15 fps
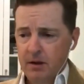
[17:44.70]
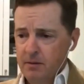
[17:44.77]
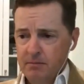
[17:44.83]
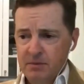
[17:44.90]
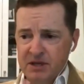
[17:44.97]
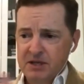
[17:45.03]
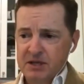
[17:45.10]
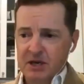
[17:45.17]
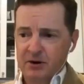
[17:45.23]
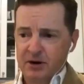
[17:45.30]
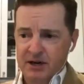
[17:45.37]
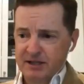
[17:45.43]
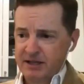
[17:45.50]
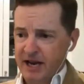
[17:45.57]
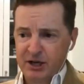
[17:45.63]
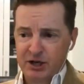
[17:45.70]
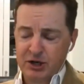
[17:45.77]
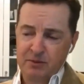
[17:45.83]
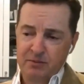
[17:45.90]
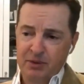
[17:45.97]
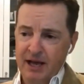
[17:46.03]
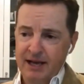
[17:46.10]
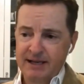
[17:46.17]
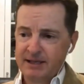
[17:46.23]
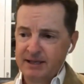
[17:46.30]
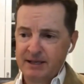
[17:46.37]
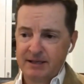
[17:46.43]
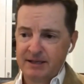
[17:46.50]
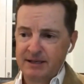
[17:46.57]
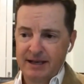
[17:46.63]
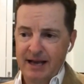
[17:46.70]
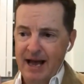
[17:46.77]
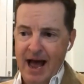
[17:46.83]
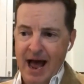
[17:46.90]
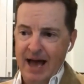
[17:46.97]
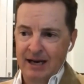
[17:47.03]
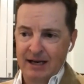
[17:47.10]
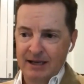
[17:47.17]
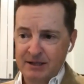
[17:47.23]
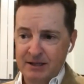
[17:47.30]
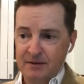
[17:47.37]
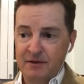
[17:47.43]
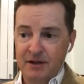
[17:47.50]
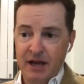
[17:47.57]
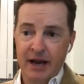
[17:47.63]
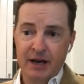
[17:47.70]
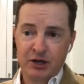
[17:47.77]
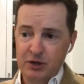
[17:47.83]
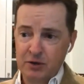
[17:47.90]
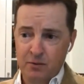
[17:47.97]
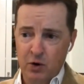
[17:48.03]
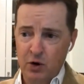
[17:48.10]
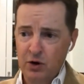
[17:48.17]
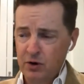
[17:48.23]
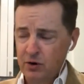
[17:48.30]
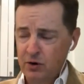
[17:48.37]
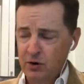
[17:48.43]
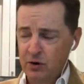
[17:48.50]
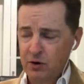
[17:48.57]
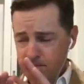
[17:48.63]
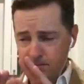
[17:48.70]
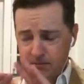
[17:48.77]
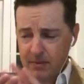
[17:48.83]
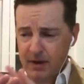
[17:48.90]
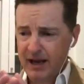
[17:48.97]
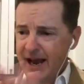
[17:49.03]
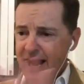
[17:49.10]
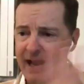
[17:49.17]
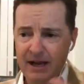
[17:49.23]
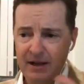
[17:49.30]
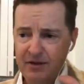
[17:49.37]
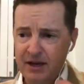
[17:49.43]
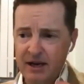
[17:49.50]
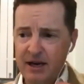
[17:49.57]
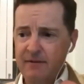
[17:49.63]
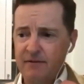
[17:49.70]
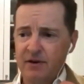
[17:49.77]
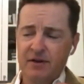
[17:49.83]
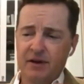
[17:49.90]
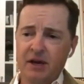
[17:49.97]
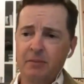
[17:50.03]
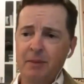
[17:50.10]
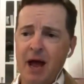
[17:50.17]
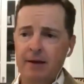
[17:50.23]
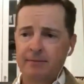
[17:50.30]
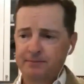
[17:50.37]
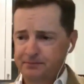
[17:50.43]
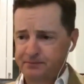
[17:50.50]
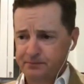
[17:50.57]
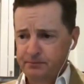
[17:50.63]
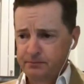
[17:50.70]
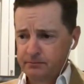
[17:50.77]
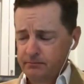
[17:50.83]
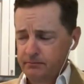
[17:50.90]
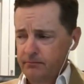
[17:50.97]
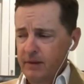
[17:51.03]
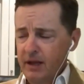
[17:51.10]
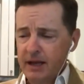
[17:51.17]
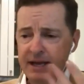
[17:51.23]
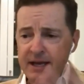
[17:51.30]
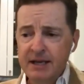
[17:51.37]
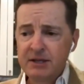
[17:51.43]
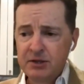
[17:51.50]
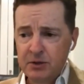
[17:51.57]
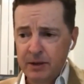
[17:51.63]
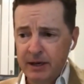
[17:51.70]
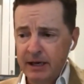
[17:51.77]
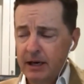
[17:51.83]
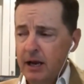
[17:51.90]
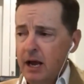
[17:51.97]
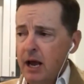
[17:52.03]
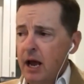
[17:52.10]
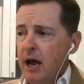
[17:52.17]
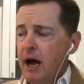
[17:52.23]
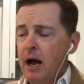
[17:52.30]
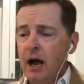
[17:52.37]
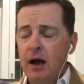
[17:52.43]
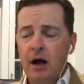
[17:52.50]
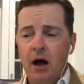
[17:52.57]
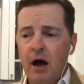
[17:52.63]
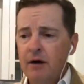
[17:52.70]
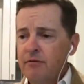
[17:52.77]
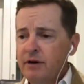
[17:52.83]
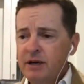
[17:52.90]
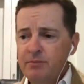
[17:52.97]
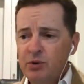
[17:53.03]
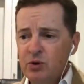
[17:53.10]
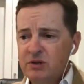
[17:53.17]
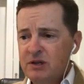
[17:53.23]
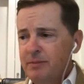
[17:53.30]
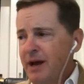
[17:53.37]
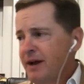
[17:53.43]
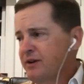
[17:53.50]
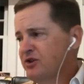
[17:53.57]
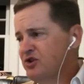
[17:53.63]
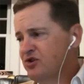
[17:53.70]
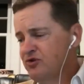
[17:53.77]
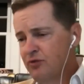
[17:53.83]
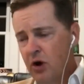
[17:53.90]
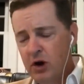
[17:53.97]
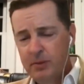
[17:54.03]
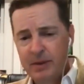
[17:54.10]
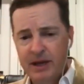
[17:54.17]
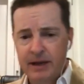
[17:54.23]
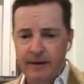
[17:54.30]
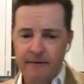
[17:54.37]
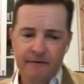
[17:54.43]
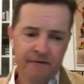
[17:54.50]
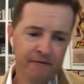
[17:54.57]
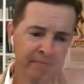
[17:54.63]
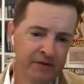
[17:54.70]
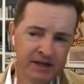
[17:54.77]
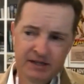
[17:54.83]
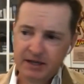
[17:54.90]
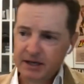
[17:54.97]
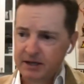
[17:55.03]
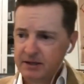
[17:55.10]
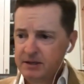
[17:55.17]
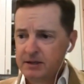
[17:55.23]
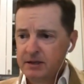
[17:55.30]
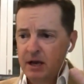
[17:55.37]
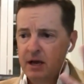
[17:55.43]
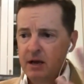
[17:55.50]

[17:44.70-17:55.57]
mysterious ancient places, atlas of the ancient world, anything and everything about history. I read books about astronomy, physics,